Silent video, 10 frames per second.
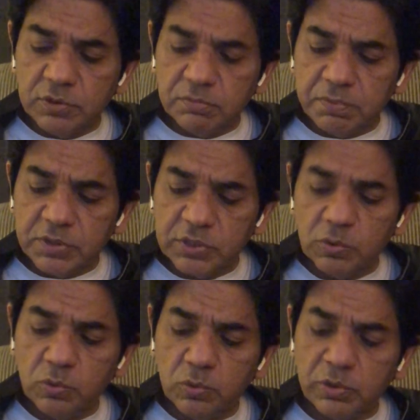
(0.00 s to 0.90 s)
person
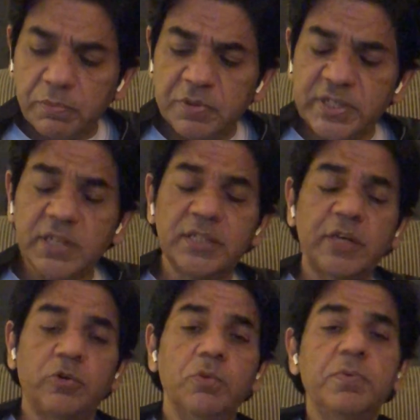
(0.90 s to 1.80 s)
who represents
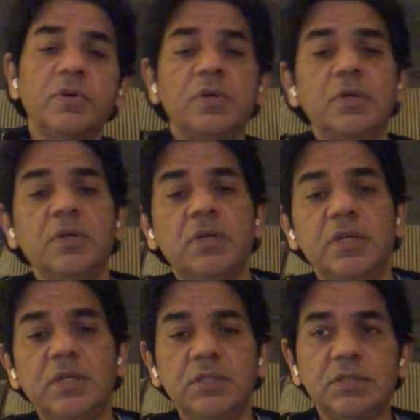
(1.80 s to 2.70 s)
that group,
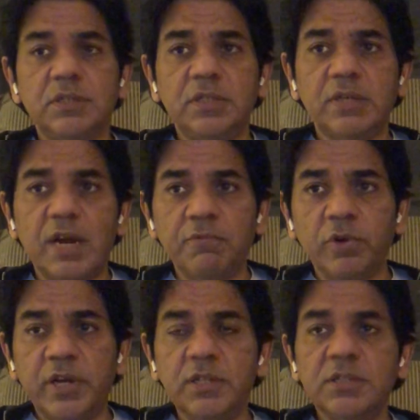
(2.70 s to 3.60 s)
he
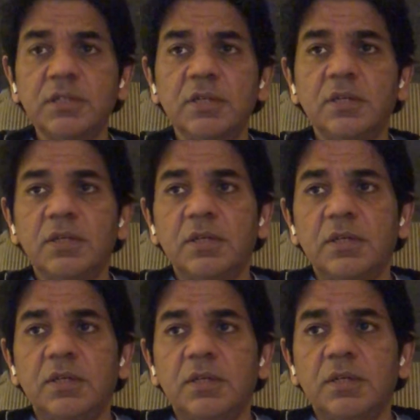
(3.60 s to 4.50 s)
advocates
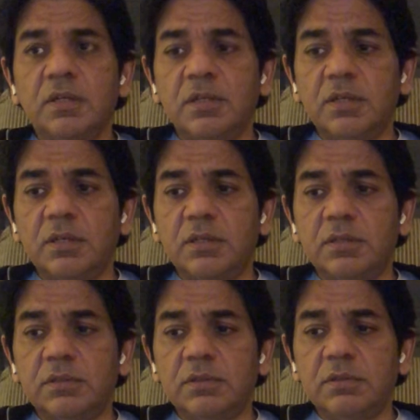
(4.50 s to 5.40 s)

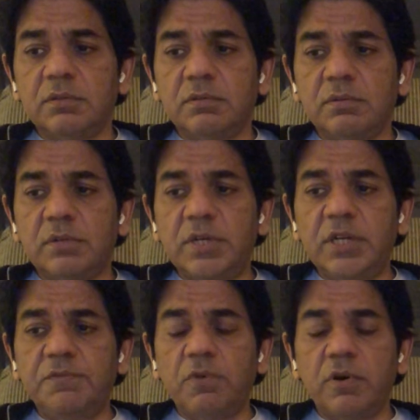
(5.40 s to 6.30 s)
the
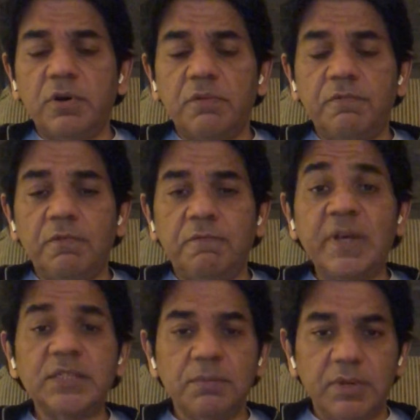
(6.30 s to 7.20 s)
need for
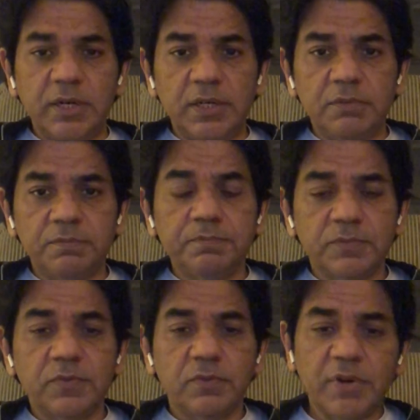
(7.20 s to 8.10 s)
flexibility,
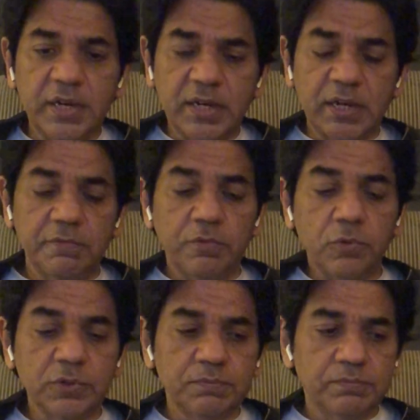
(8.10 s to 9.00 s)
right? And of
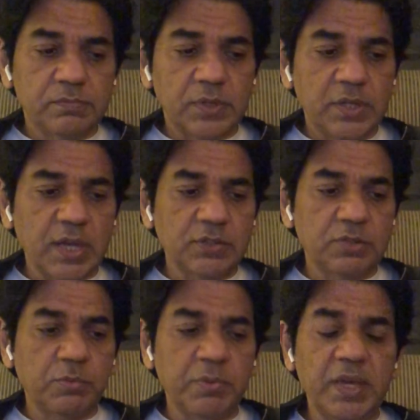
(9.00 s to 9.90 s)
course, he has
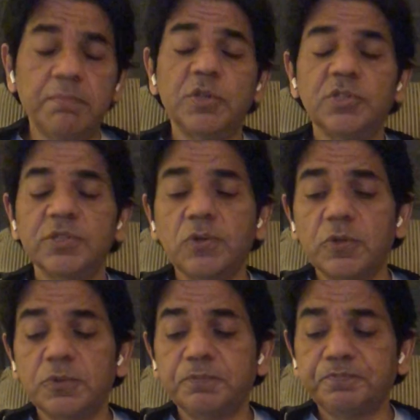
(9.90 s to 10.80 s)
to be ambitious also.